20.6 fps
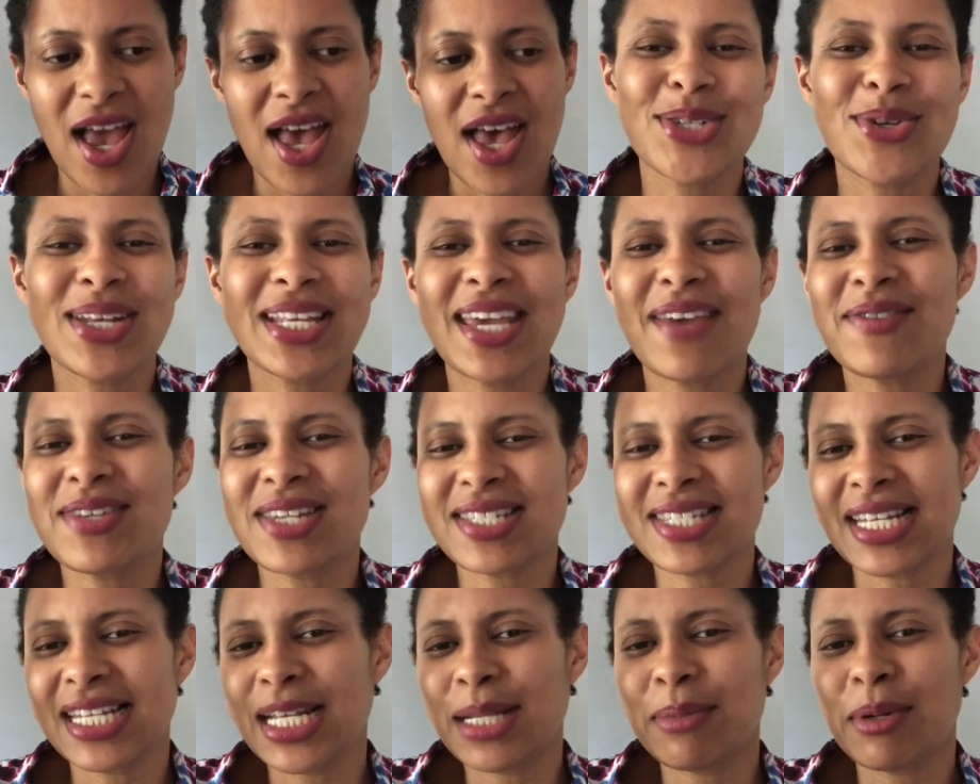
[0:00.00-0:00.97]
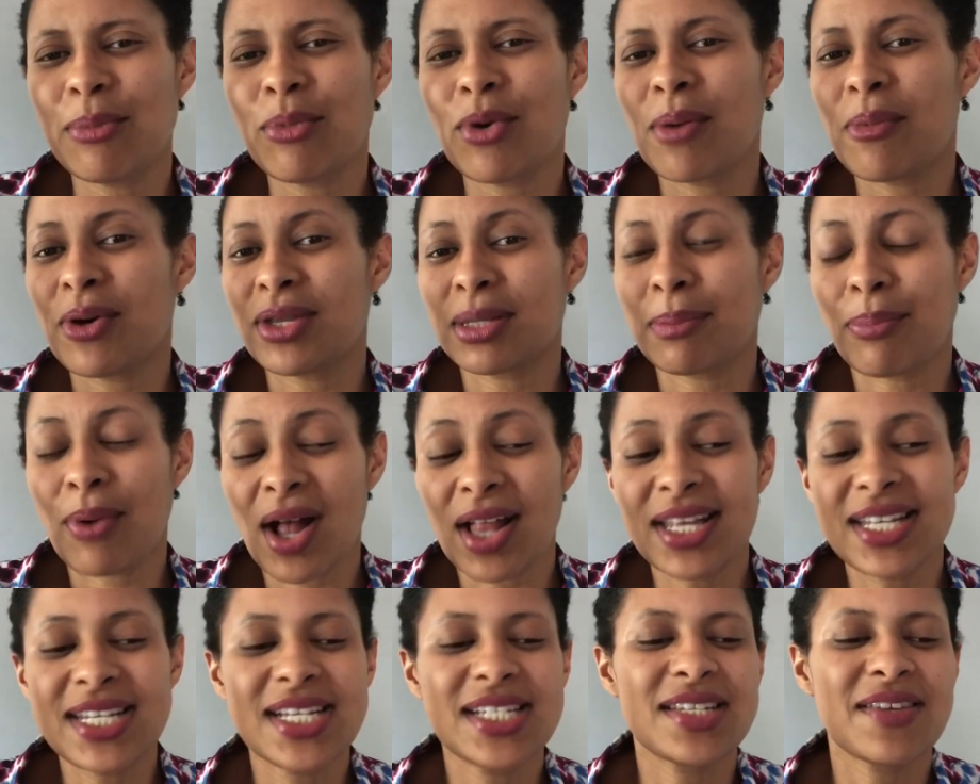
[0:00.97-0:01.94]
So it gives us a little bit more about the
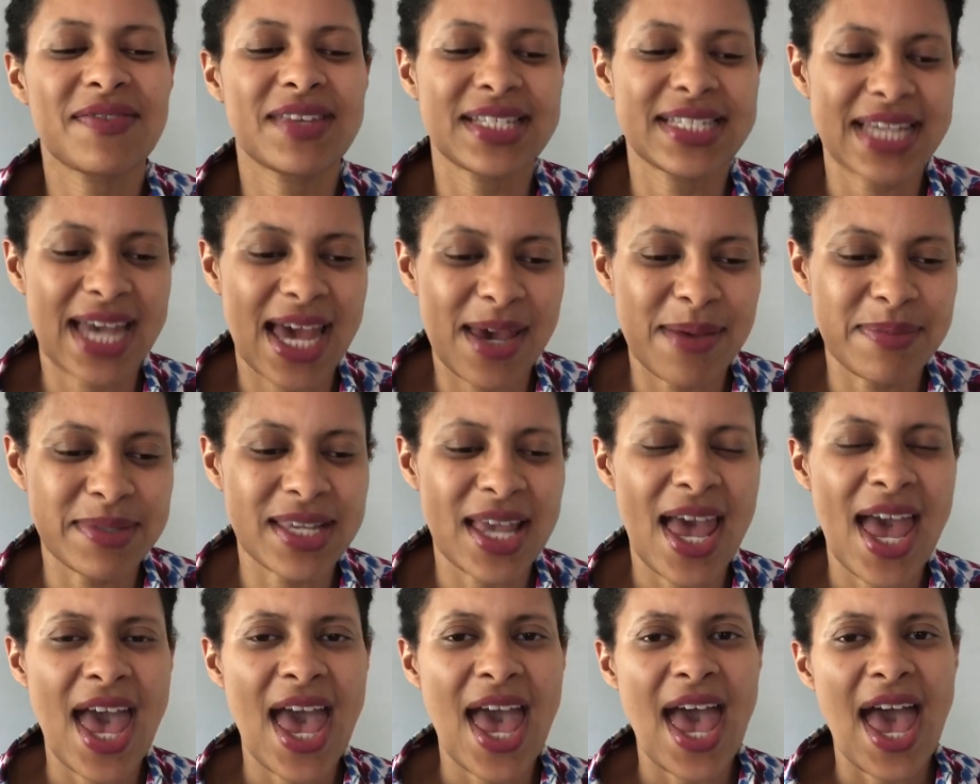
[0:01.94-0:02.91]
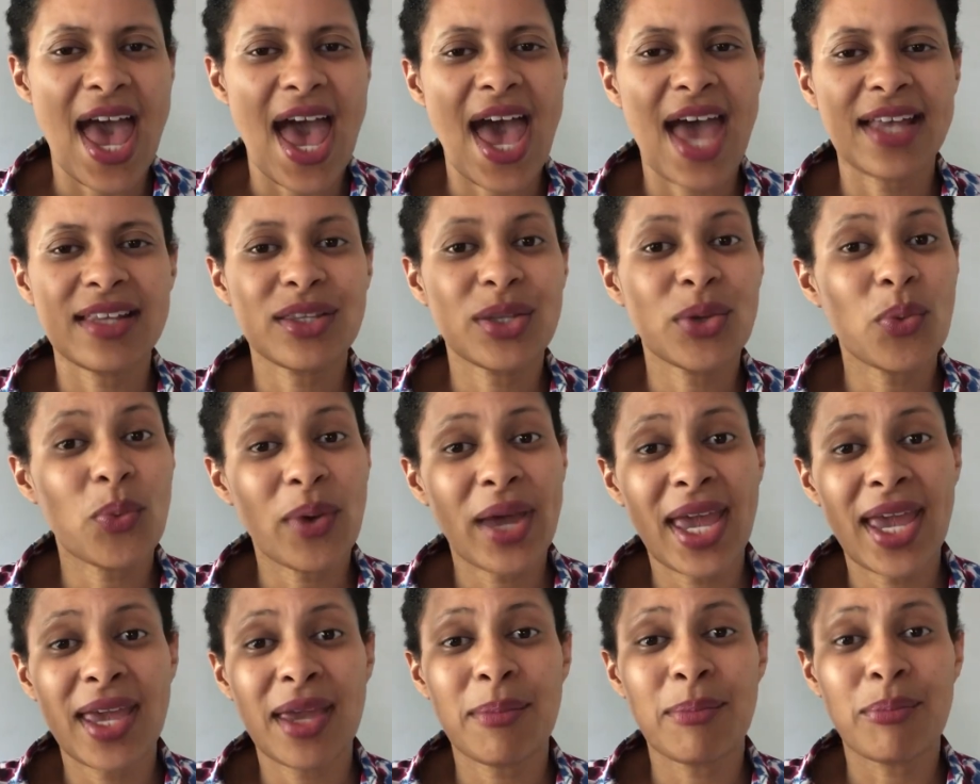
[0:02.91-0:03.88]
politics of the times and the
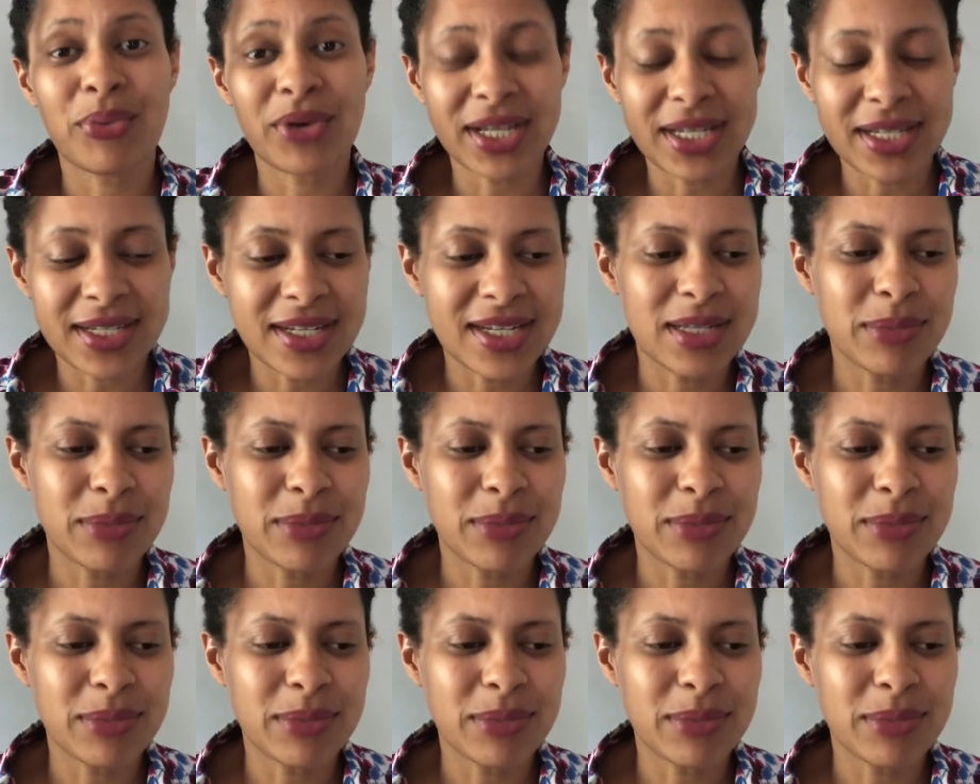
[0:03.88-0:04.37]
way Britain